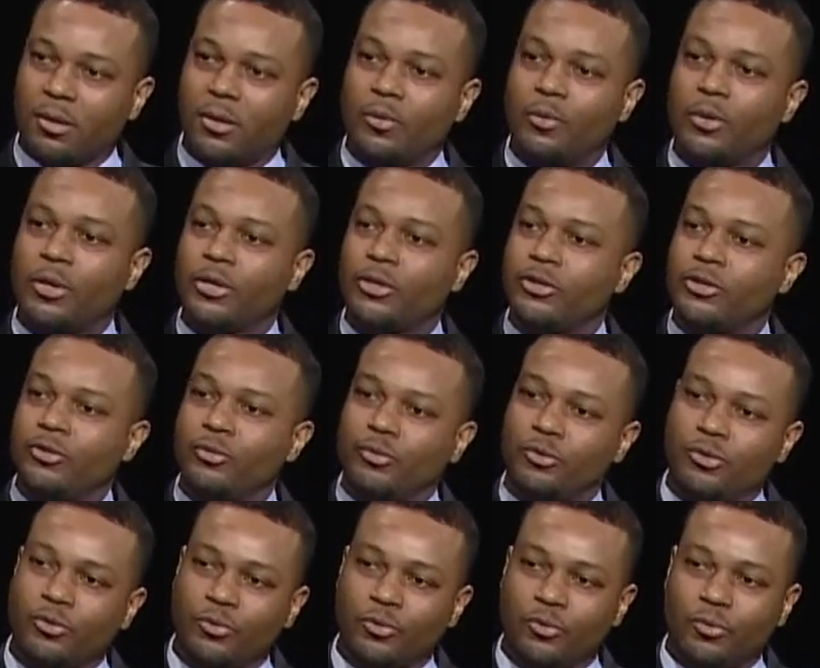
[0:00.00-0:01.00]
what did you
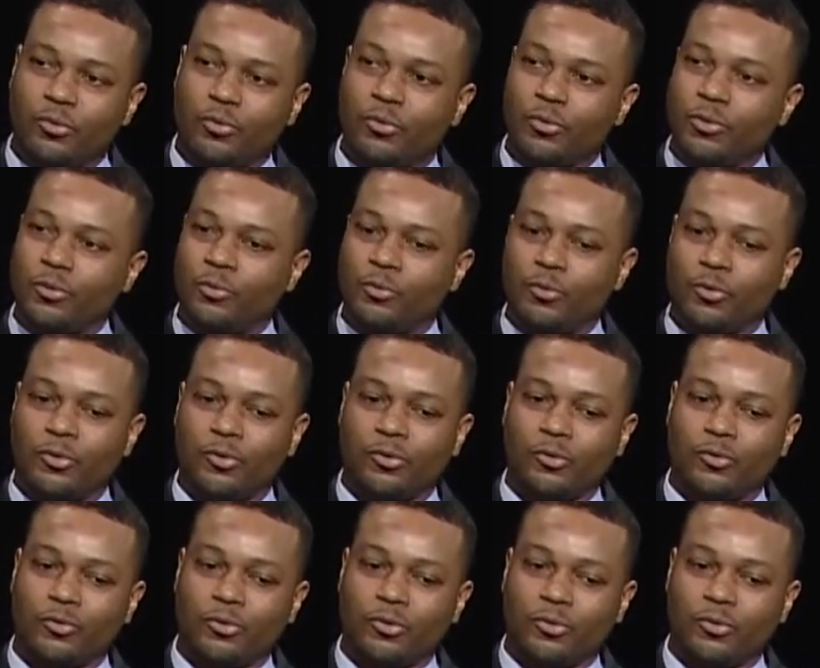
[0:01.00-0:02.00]
do?
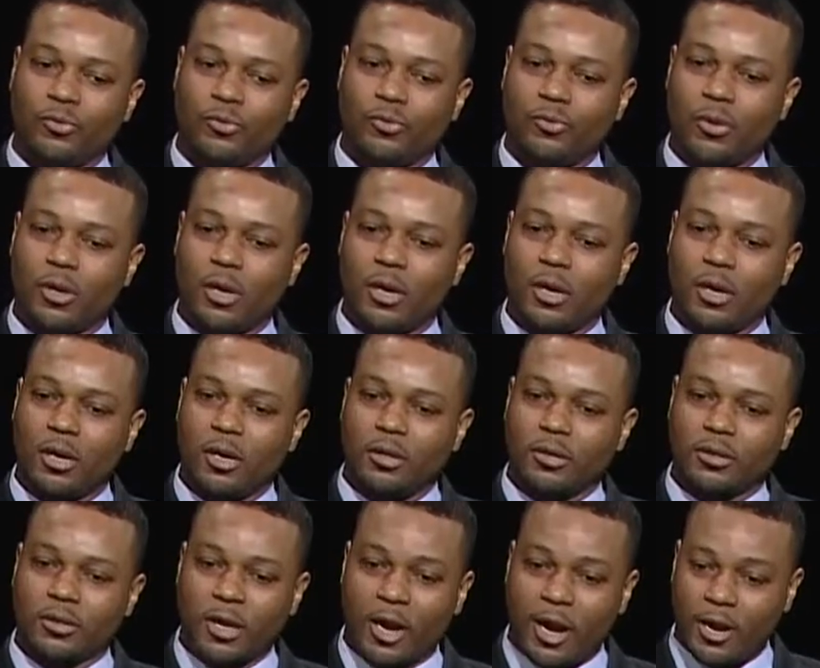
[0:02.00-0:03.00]
You
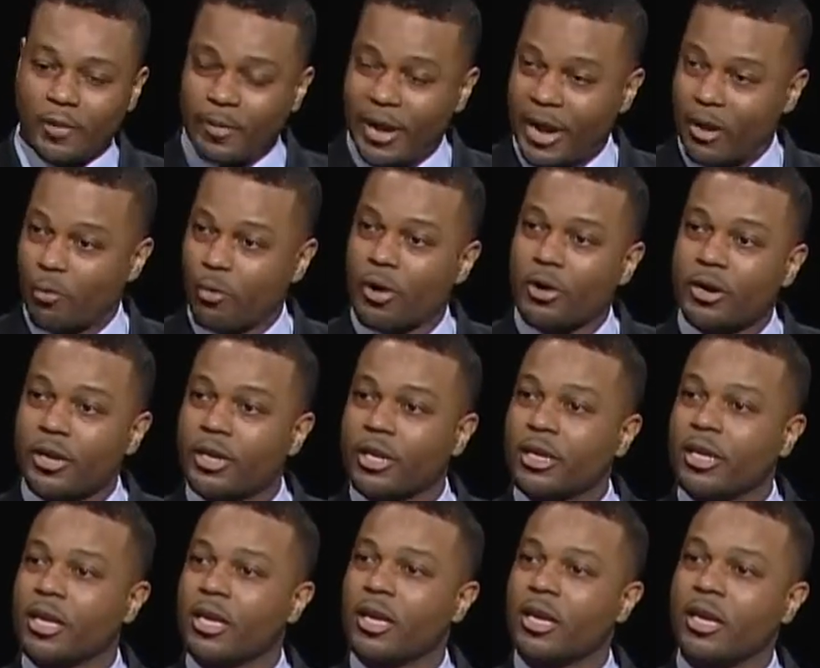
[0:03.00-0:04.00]
started back working
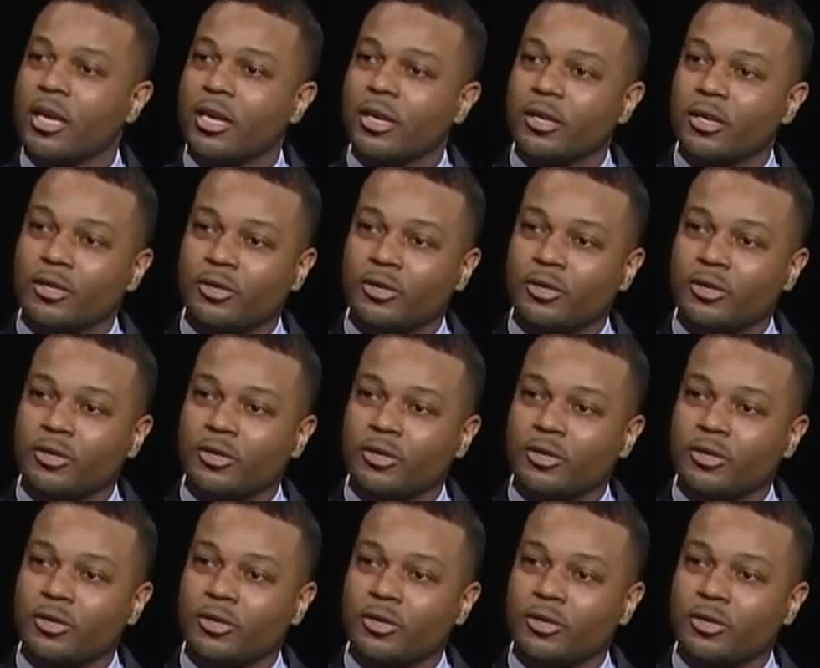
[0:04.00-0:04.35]
again?